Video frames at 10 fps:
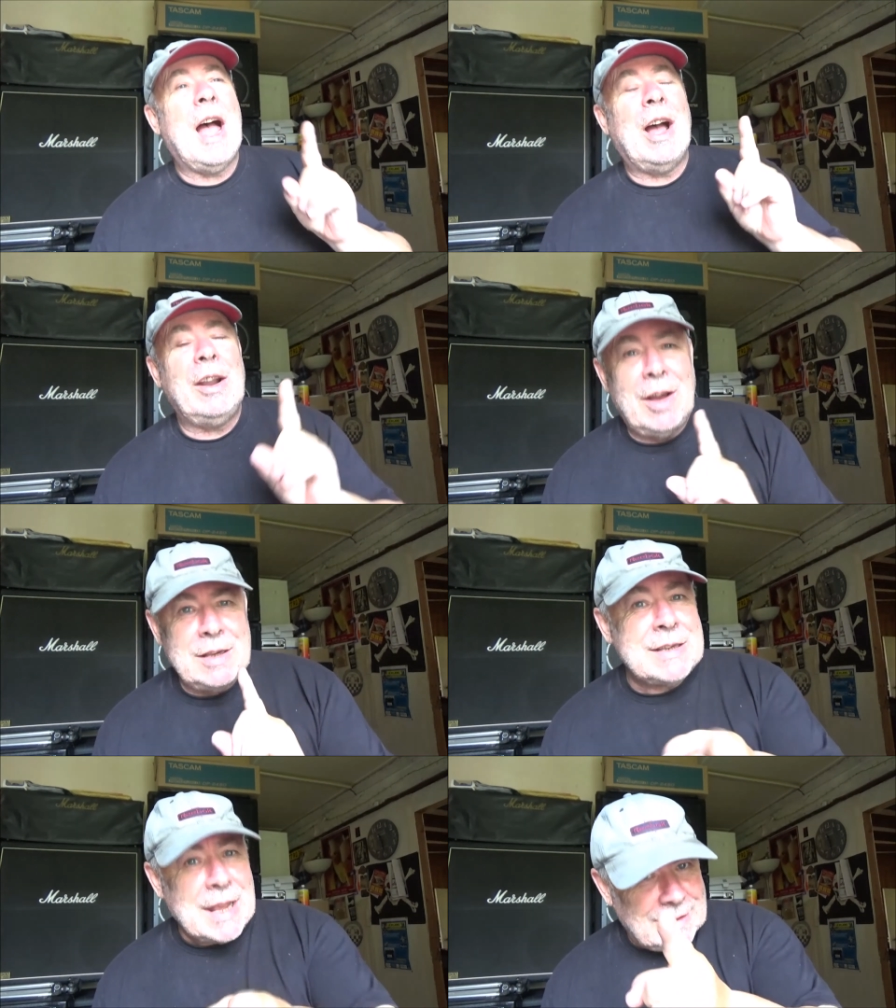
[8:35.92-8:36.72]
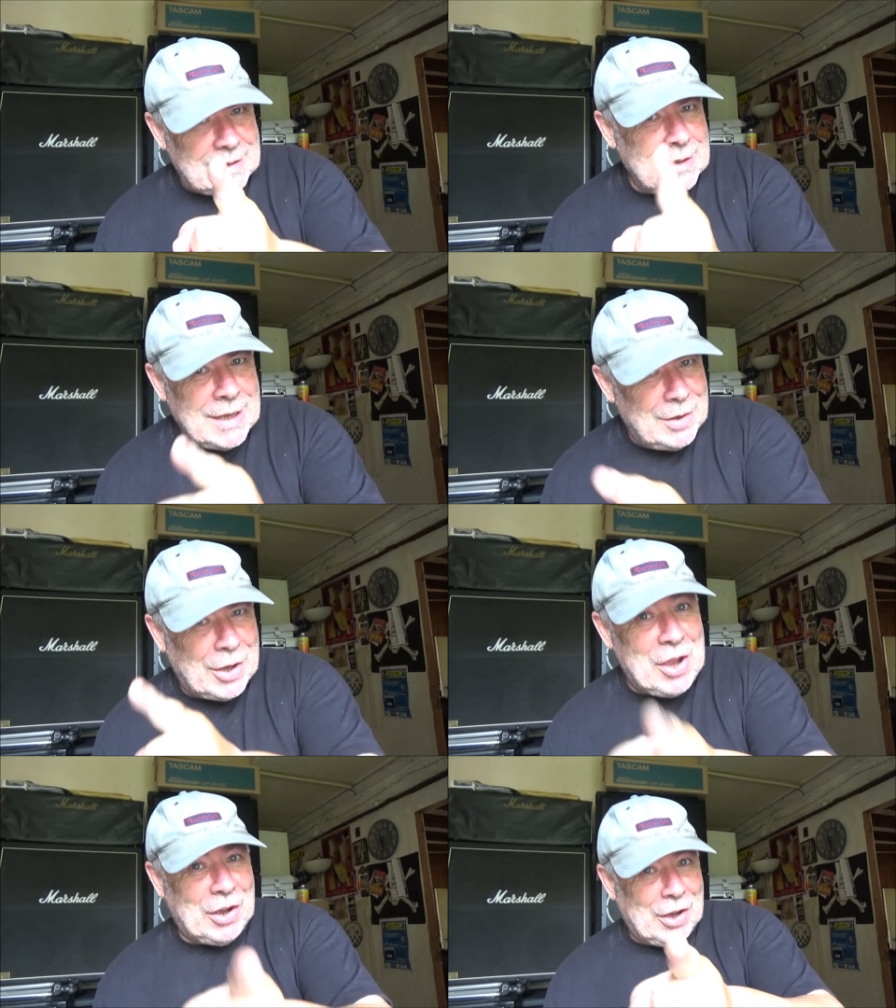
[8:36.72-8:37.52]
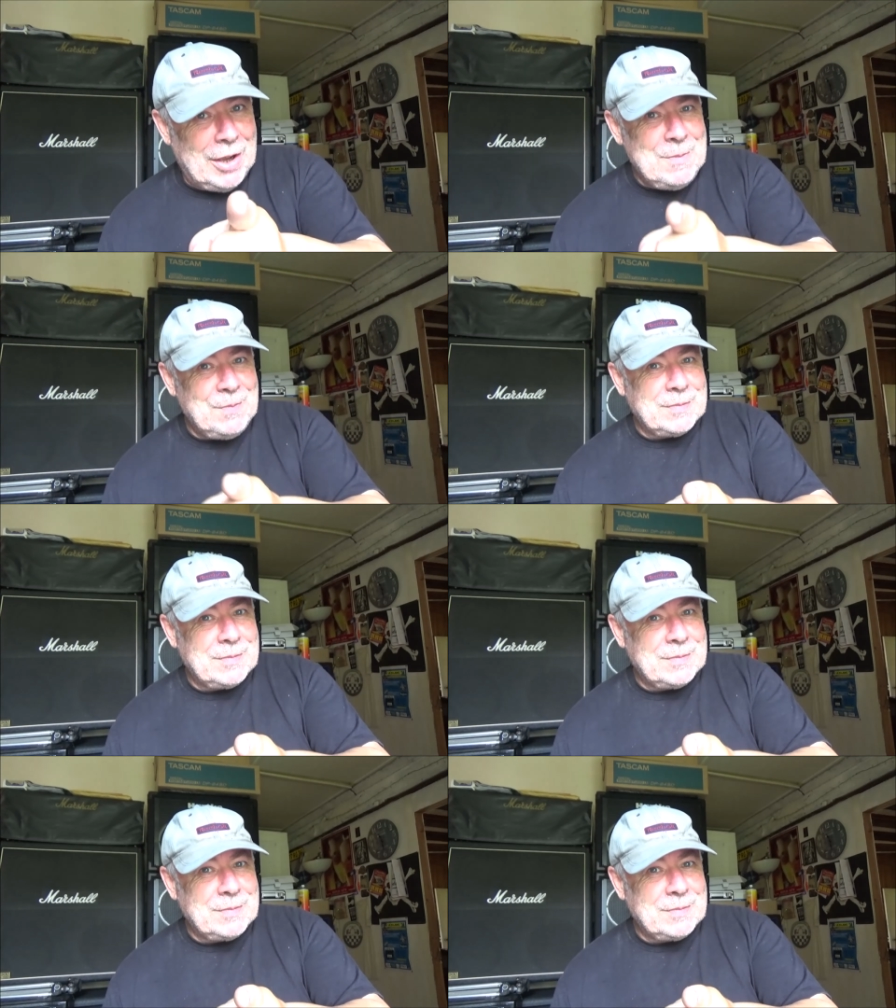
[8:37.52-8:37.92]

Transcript: And I said to her,